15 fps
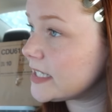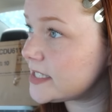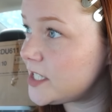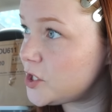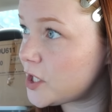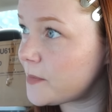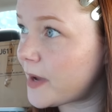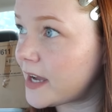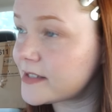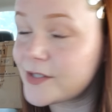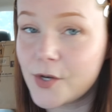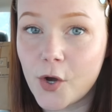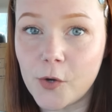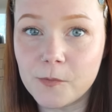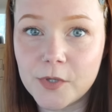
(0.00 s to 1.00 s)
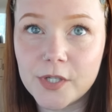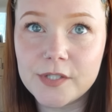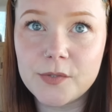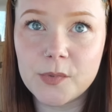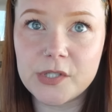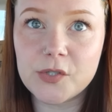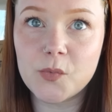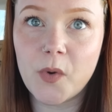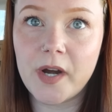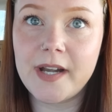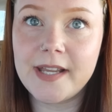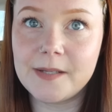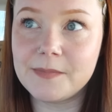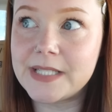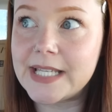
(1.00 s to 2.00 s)
like TJ Maxx and Home Goods, which is where
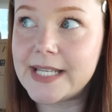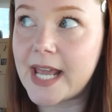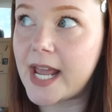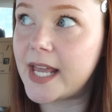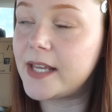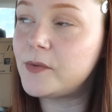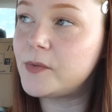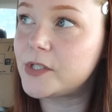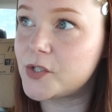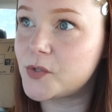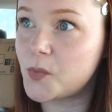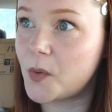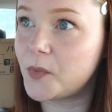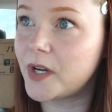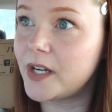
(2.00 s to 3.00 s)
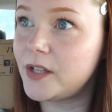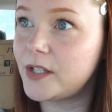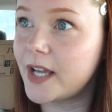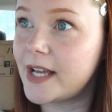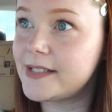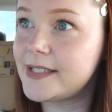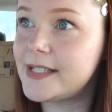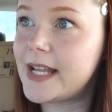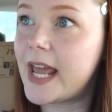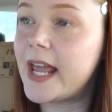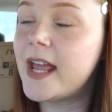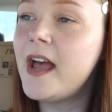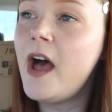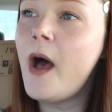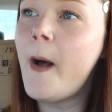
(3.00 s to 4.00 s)
I am today, which is what we're gonna look at today.